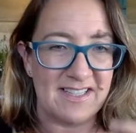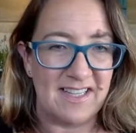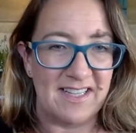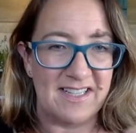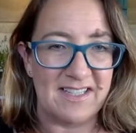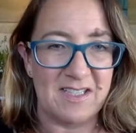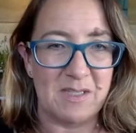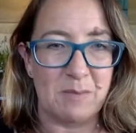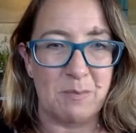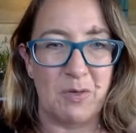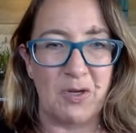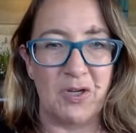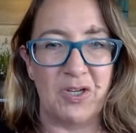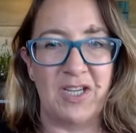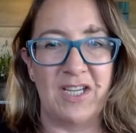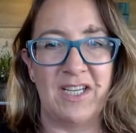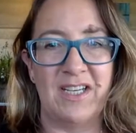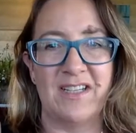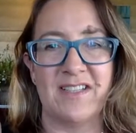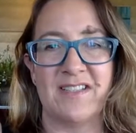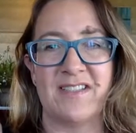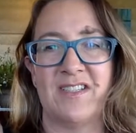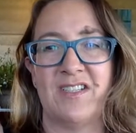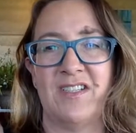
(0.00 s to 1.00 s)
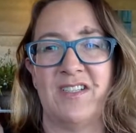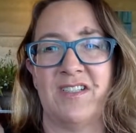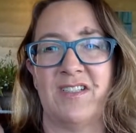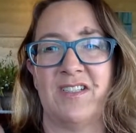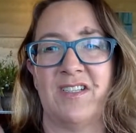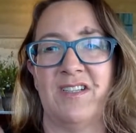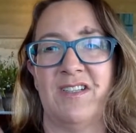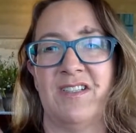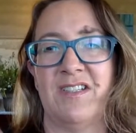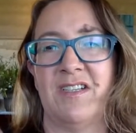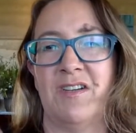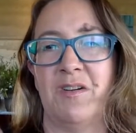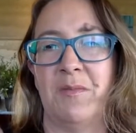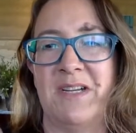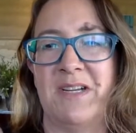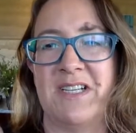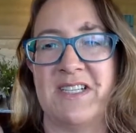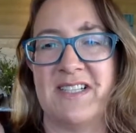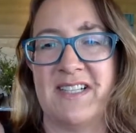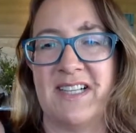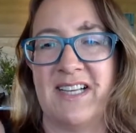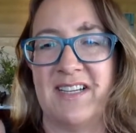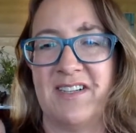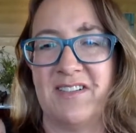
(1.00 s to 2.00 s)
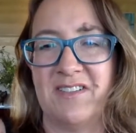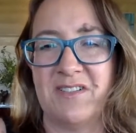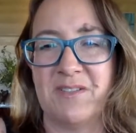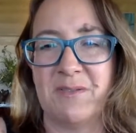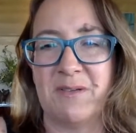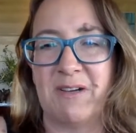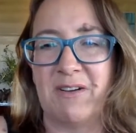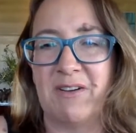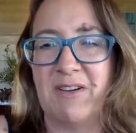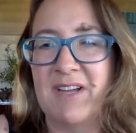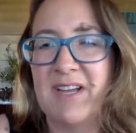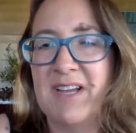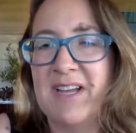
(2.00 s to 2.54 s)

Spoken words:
smokiness to your Terra Macerata as well.